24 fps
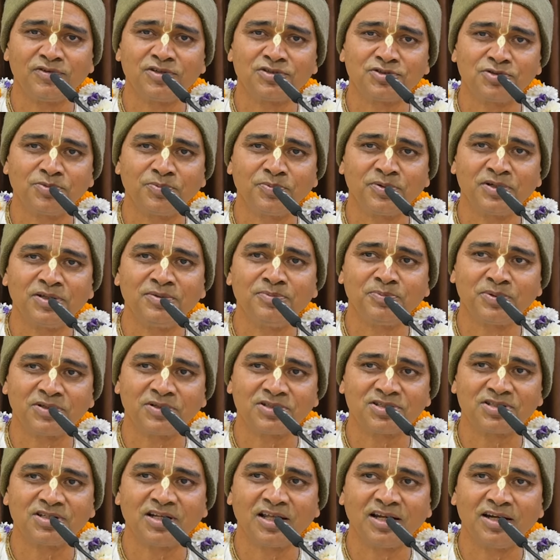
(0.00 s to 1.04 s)
the Supreme
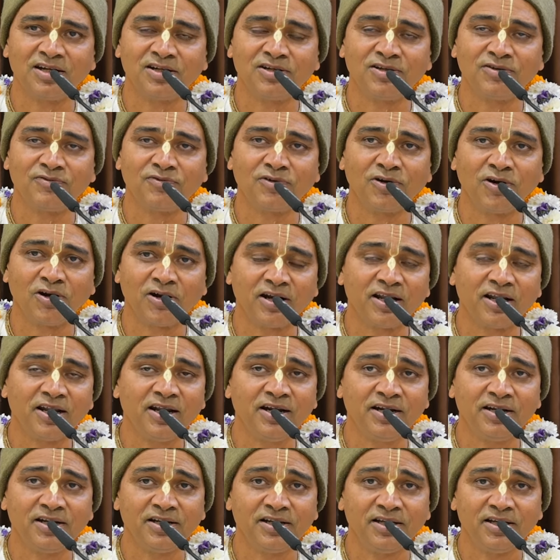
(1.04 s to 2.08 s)
Personality of
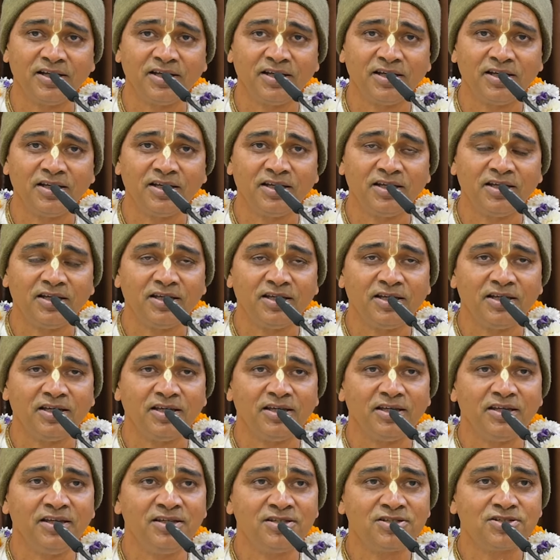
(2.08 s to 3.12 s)
Godhead
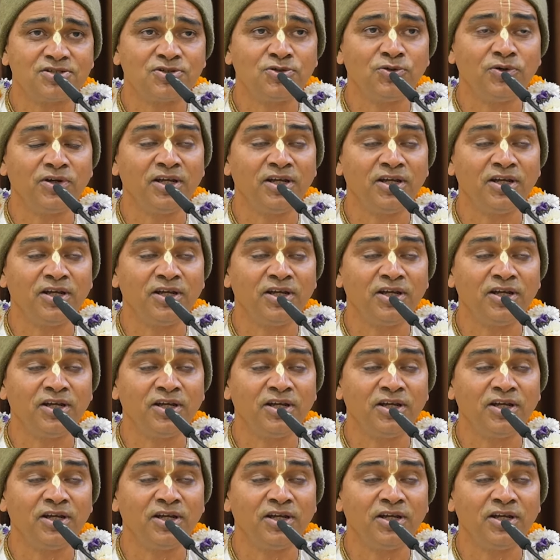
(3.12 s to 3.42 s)
is to